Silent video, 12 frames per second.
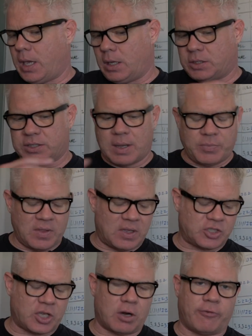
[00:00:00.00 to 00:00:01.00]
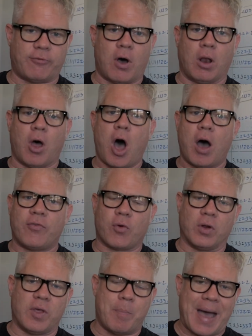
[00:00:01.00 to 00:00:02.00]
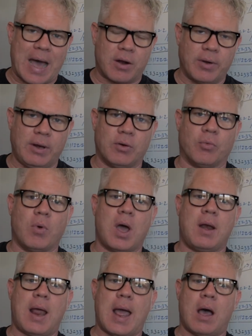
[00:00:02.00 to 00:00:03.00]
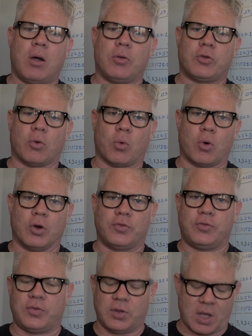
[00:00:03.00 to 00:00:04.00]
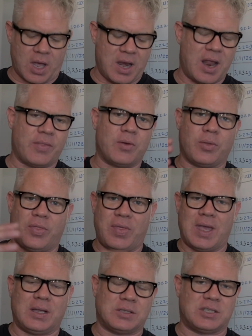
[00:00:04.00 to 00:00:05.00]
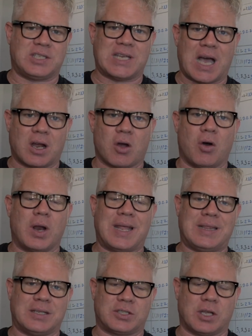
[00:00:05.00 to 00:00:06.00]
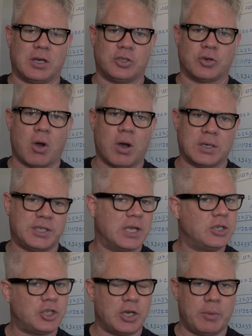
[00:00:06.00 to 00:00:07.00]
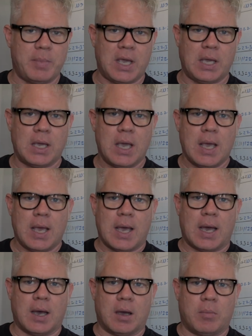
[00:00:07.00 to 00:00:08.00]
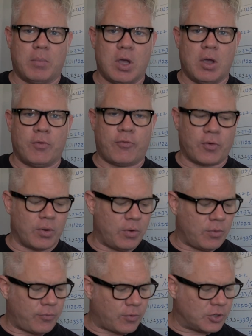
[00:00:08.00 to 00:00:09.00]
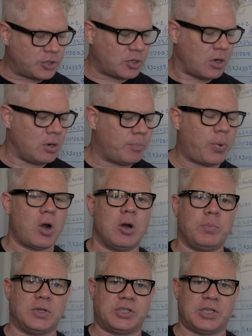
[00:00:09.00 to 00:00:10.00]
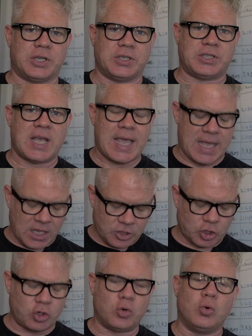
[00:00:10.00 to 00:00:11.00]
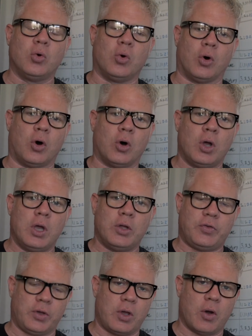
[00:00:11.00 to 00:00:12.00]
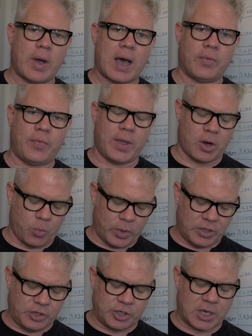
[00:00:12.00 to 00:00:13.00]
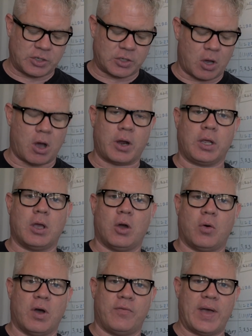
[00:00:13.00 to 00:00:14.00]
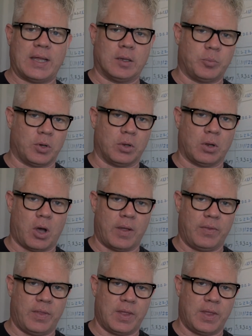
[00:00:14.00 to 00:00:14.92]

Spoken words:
something that's going to fall off, or the battery to run out, or another thing stuck on it that's going to draw attention to me. For certain purposes, it's cool to go out there with just the audio available on